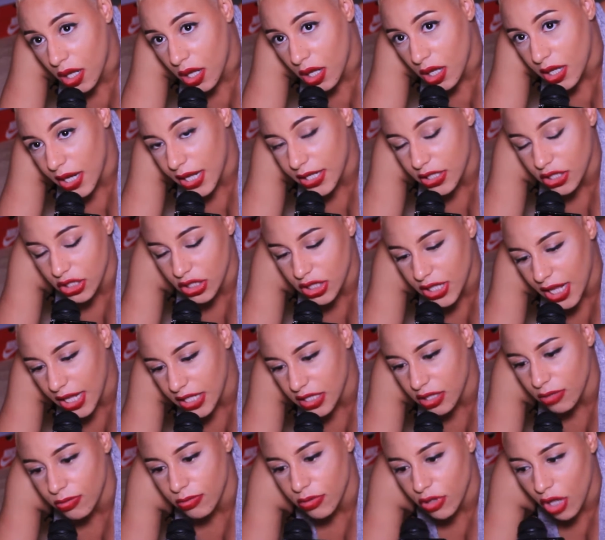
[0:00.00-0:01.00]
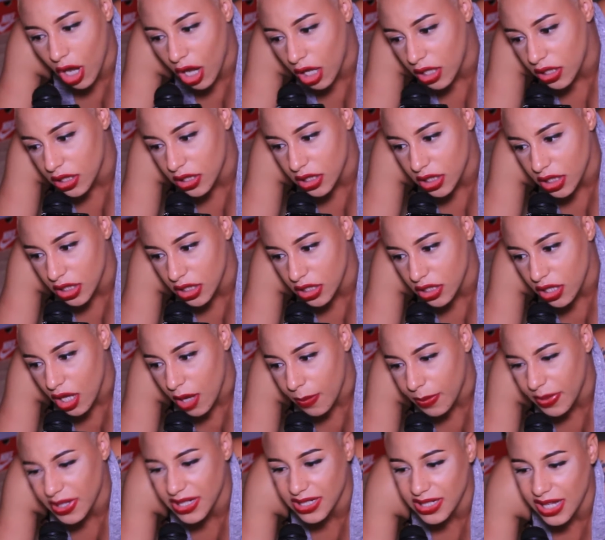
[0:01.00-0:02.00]
let's just get some dancers.
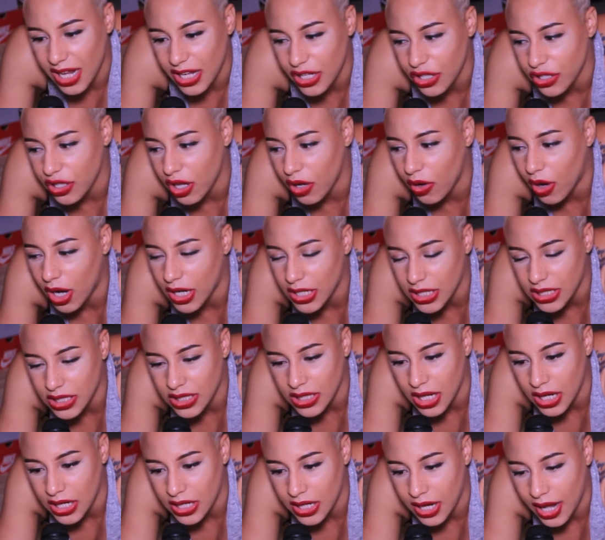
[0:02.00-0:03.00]
But it's like, you don't understand,